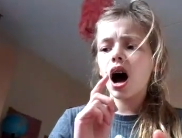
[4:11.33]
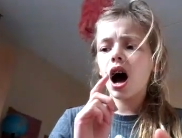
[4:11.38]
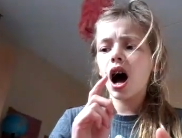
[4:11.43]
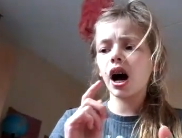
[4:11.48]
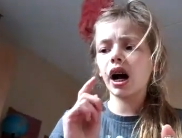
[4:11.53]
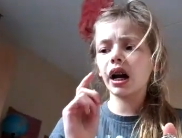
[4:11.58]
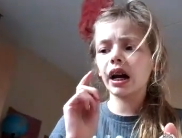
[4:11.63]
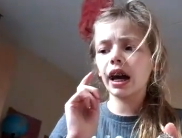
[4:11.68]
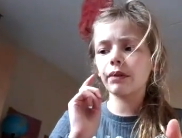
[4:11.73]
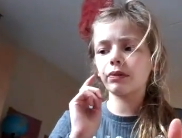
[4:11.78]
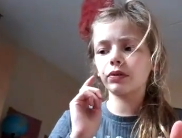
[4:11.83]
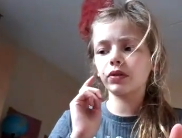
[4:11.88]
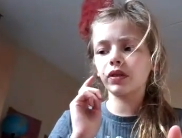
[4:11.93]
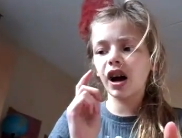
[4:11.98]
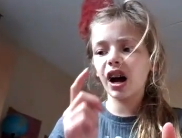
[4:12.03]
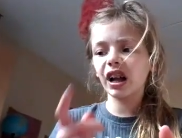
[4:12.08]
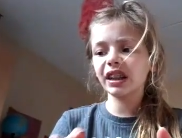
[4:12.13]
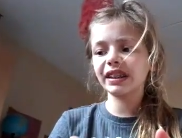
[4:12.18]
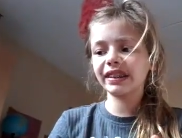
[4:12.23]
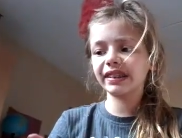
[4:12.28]
I have
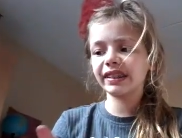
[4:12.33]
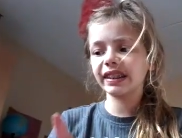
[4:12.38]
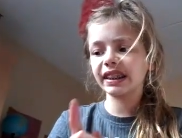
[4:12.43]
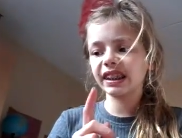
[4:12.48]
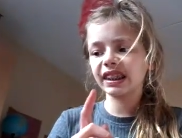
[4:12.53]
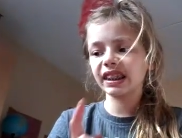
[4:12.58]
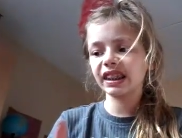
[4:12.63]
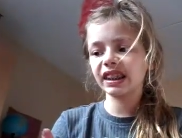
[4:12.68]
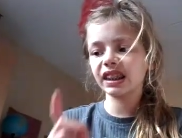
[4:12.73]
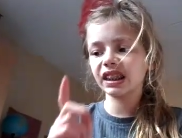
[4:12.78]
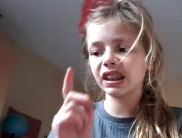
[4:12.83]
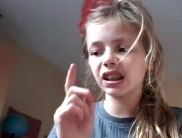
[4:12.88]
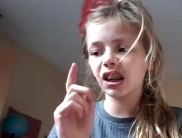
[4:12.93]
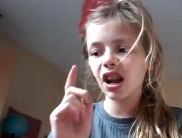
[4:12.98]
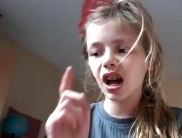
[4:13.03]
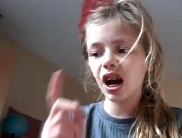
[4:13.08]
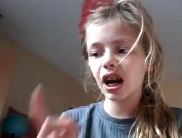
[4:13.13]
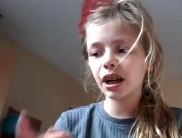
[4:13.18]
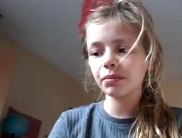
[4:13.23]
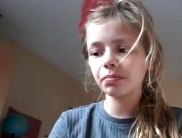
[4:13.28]
not seen the
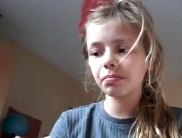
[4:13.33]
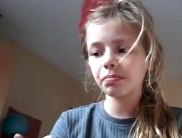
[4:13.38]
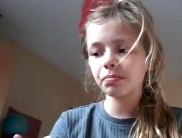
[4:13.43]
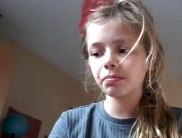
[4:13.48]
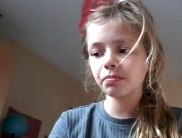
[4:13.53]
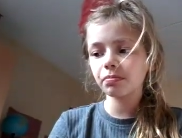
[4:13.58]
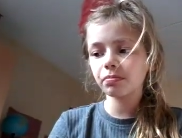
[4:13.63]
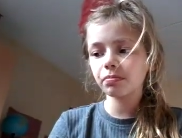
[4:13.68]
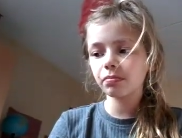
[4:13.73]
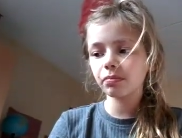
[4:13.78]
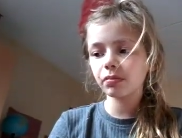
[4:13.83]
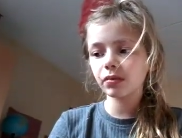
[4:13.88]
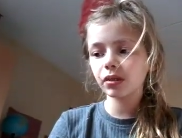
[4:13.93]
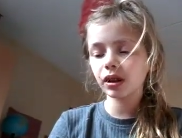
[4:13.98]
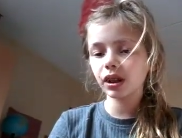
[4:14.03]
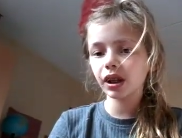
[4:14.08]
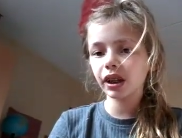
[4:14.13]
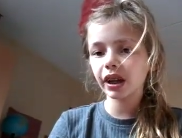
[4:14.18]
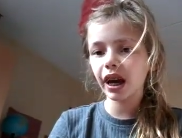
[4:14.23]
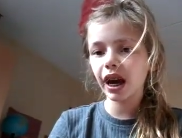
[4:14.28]
slime
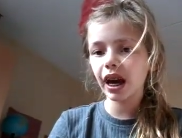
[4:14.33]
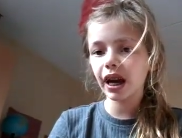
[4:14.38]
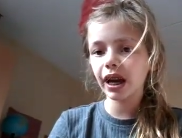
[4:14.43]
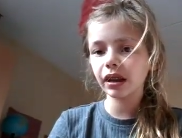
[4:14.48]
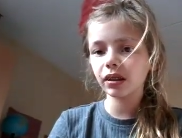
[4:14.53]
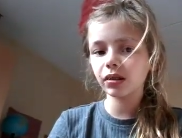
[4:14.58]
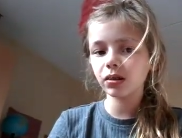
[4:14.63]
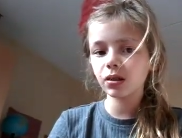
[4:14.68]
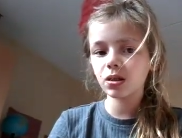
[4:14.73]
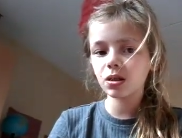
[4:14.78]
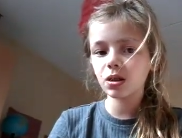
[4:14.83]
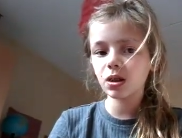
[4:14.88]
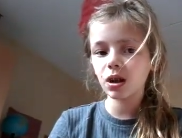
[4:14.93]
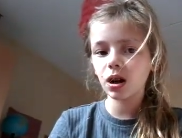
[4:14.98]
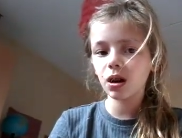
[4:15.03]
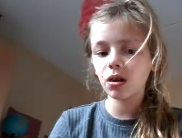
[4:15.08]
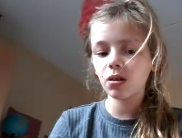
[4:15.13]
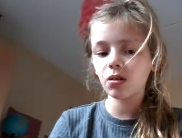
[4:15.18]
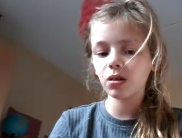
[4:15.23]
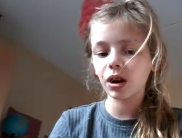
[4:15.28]
yet, so
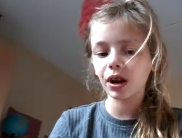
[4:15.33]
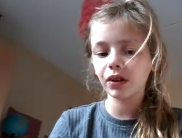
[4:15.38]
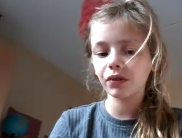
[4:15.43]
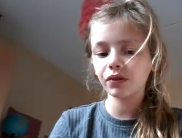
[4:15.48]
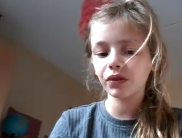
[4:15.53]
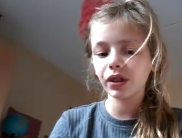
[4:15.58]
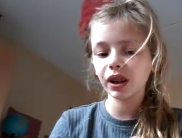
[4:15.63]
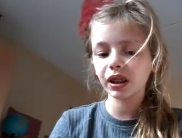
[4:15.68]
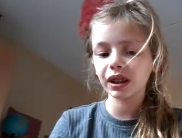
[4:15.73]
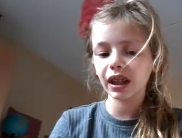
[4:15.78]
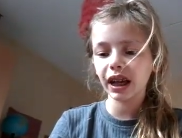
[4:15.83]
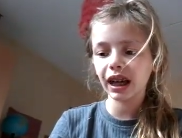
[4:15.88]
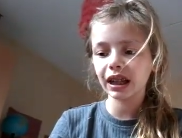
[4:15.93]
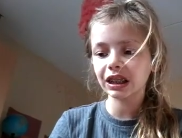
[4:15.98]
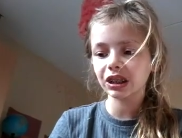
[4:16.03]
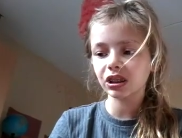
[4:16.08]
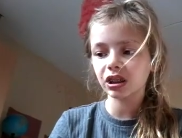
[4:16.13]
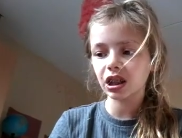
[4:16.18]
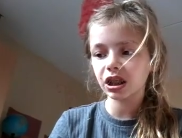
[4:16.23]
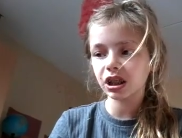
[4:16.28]
I think the
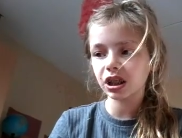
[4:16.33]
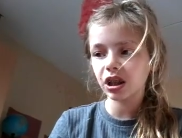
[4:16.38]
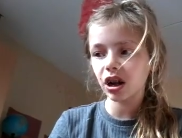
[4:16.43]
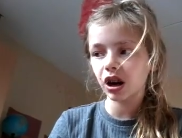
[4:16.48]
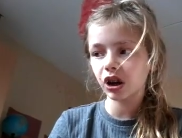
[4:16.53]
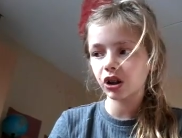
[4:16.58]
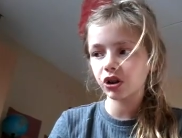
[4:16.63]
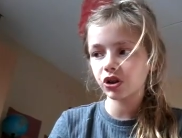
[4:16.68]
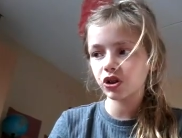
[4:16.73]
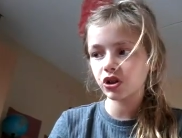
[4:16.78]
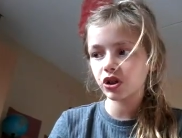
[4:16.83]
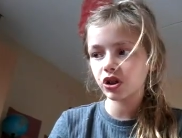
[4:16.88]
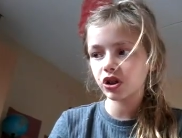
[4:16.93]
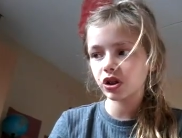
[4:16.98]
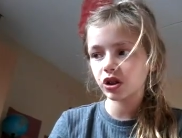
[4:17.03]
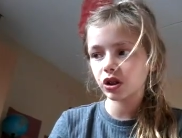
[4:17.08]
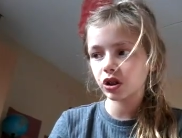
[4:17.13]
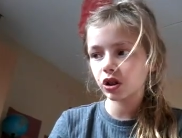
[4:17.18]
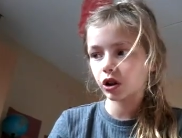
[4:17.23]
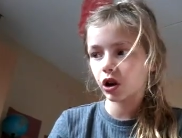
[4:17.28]
extras are
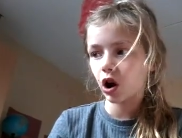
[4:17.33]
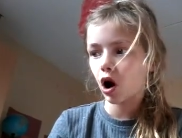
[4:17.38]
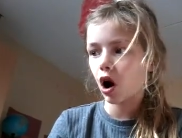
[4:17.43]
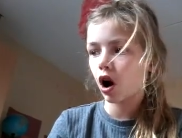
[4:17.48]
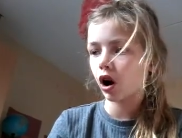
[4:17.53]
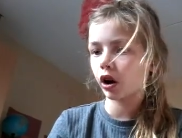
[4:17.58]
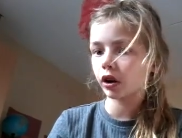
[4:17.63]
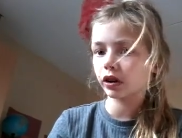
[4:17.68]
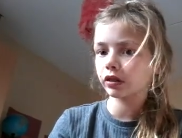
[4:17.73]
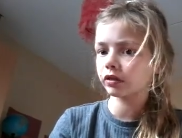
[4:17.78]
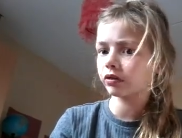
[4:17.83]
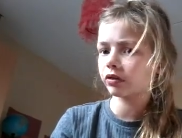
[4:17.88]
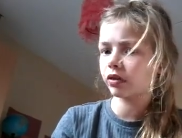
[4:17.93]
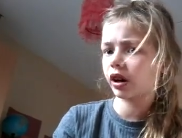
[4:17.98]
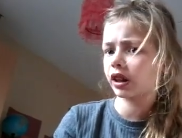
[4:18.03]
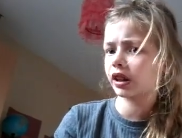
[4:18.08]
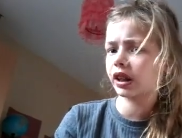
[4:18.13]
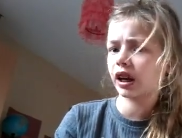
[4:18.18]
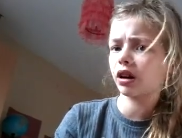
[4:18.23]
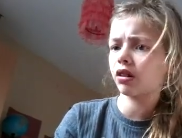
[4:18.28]
just gone
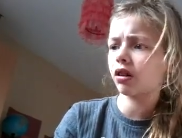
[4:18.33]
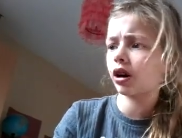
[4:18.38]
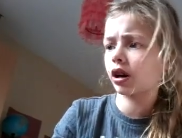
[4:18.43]
right now.